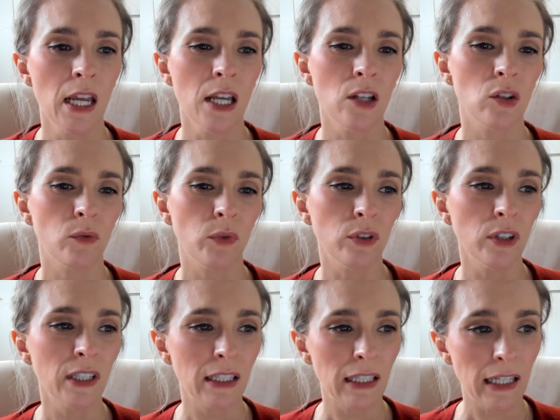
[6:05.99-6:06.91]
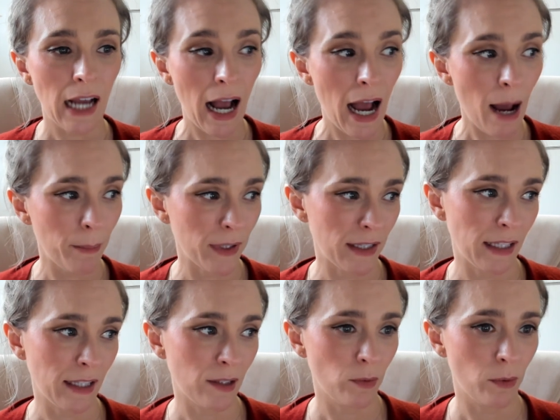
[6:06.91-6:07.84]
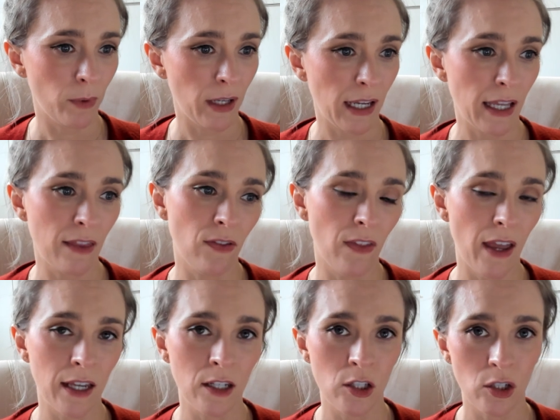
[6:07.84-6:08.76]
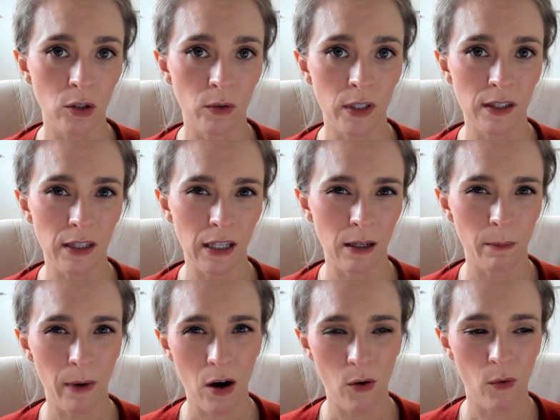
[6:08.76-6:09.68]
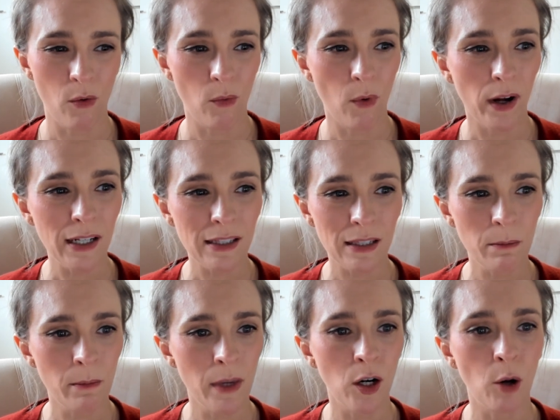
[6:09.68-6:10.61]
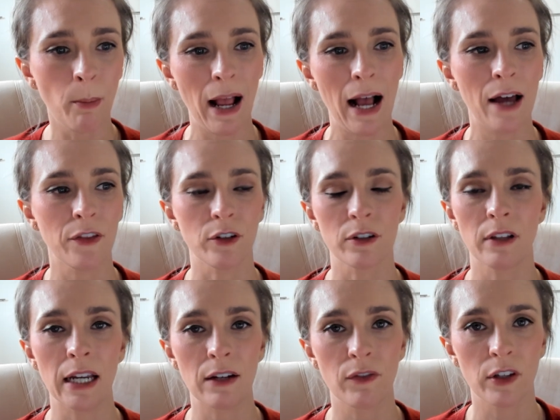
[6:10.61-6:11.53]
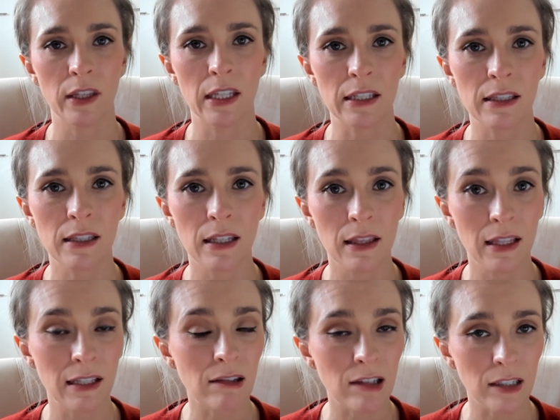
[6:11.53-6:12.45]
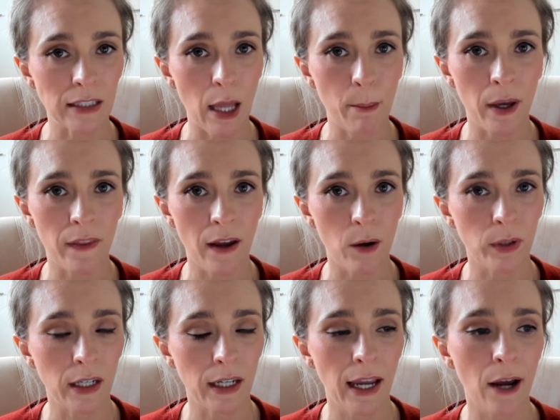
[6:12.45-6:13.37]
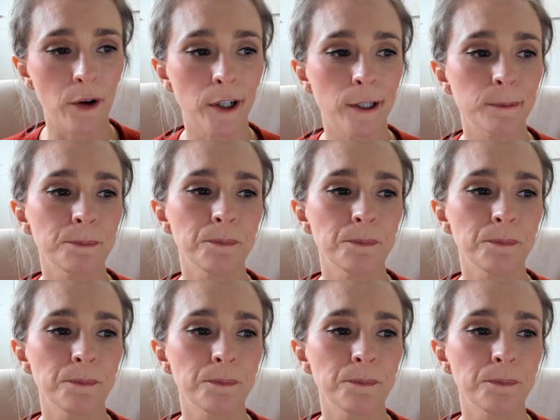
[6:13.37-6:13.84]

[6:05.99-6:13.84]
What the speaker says: So if we look at the opposites, what we can then do is think about, well, what does the middle path look like for this dilemma that we encounter?